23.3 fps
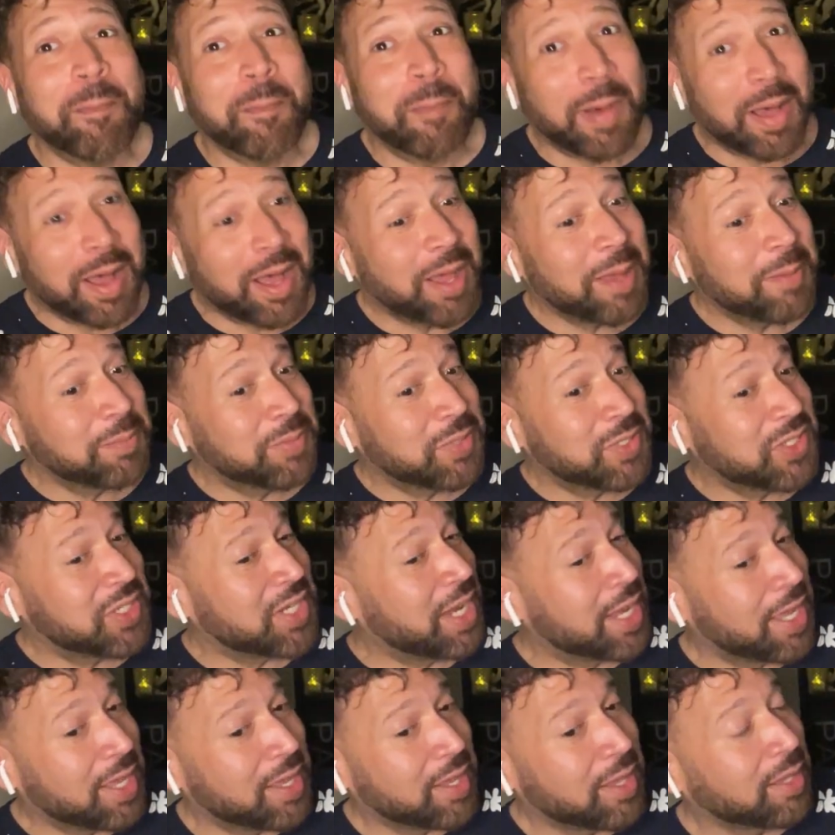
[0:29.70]

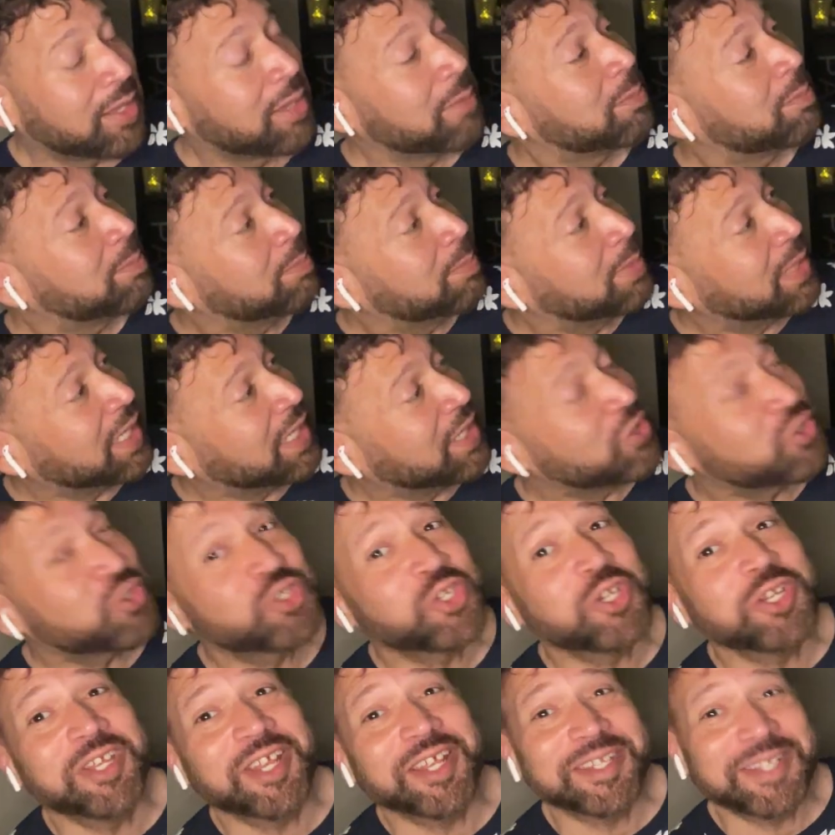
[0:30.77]
Bombshell
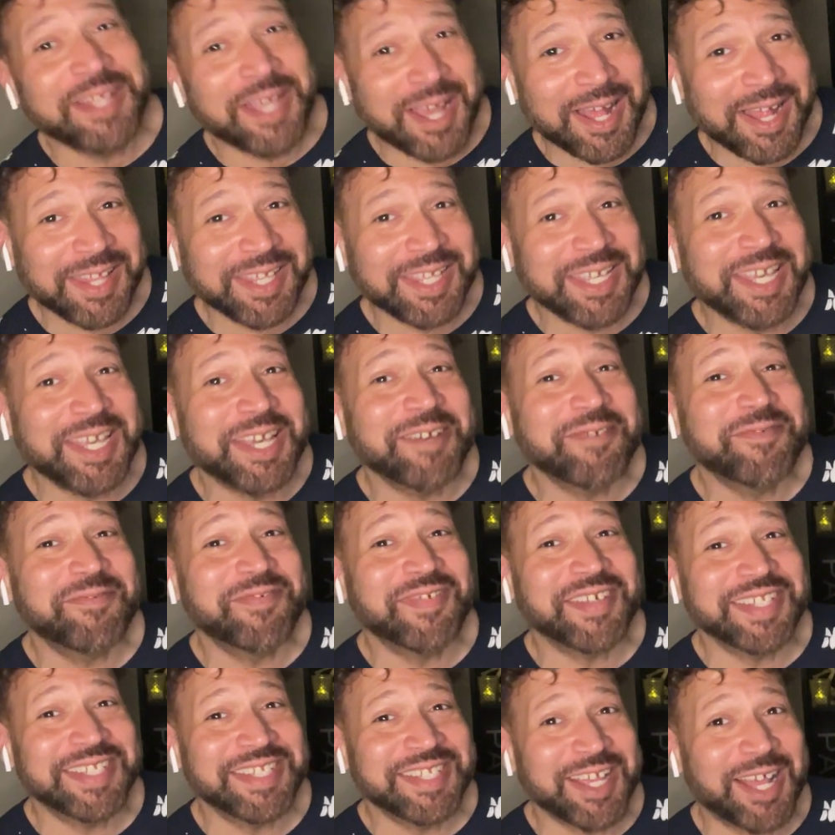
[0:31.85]
Beach Natalia
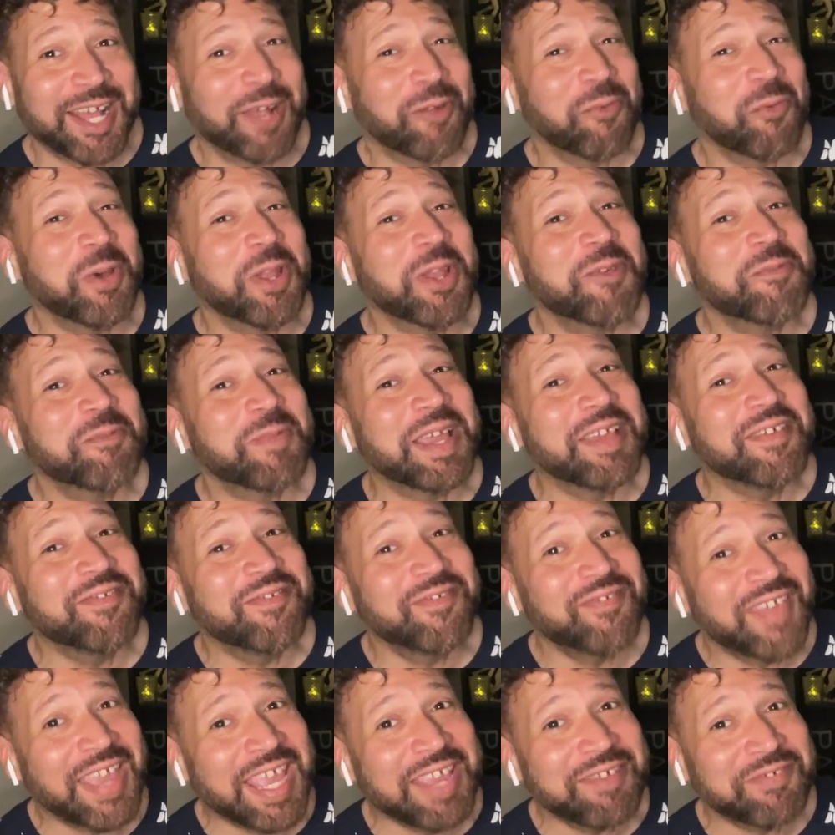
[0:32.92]
Fatale, one of my
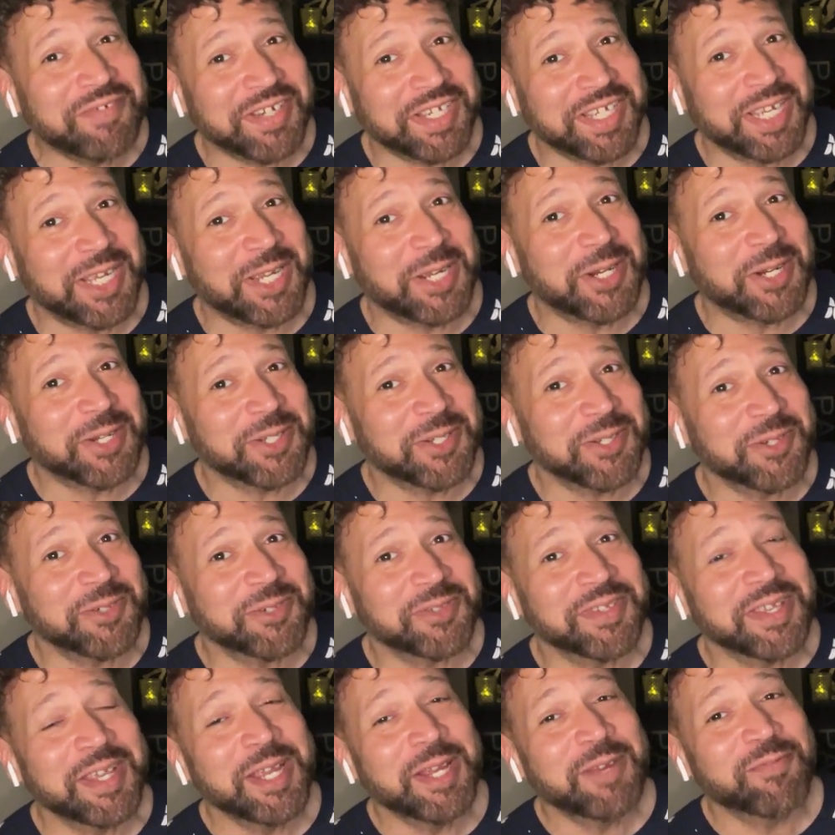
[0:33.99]
favorite
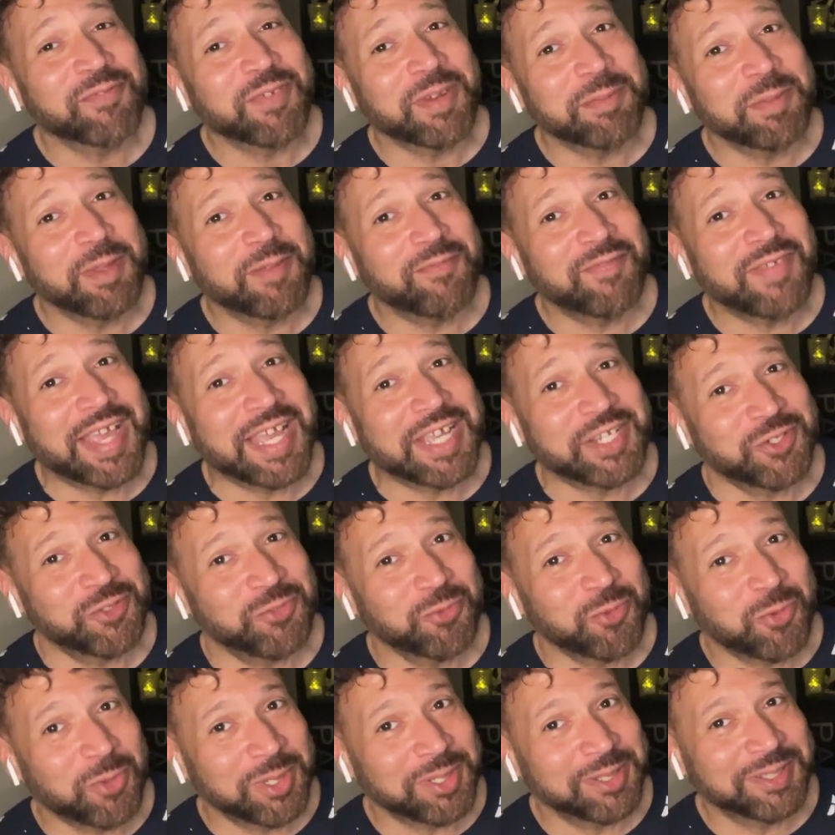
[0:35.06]
characters from their
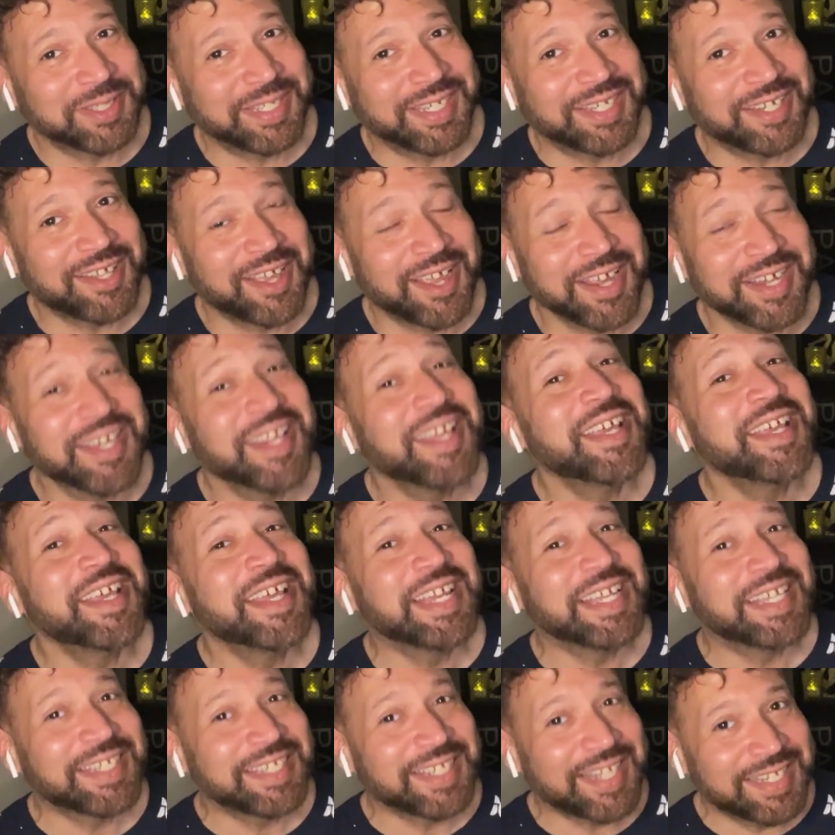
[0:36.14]
Fashion Royalty line.
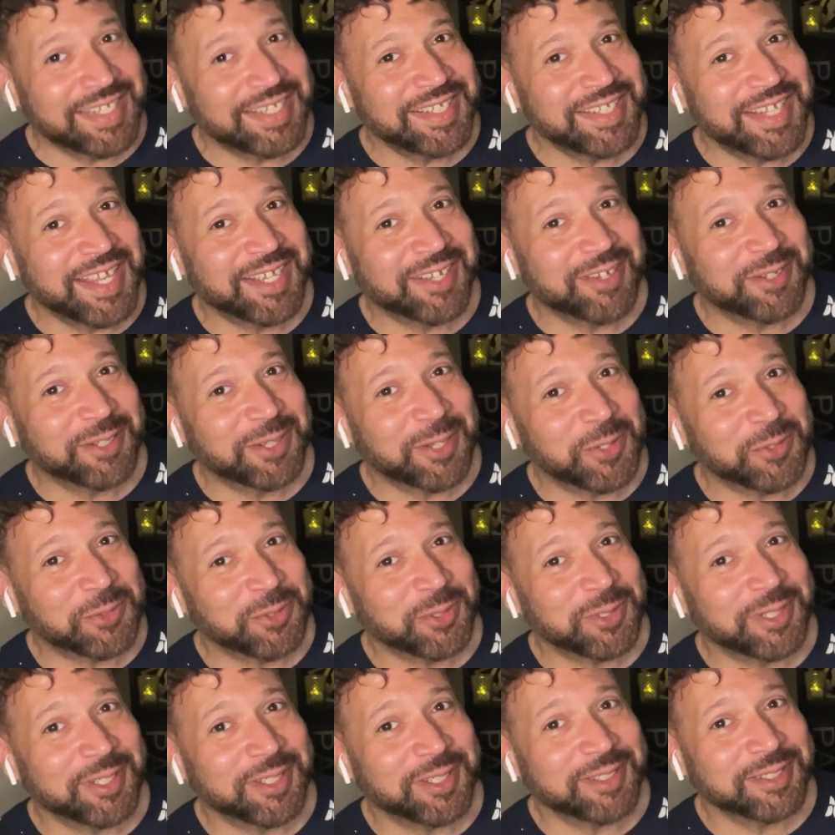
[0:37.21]
Let's take a
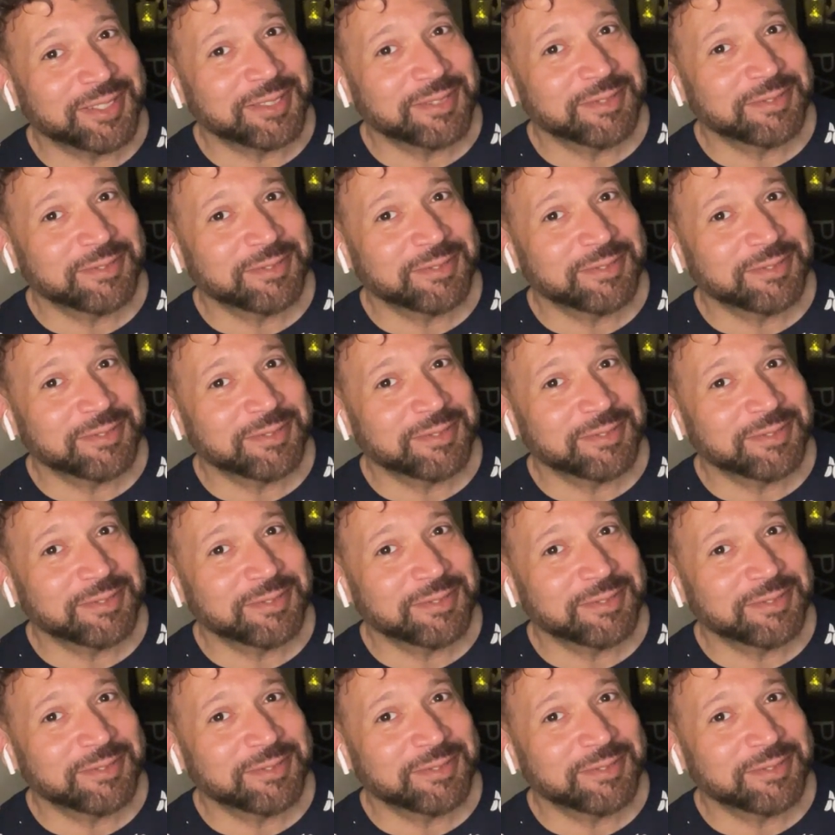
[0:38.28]
closer look.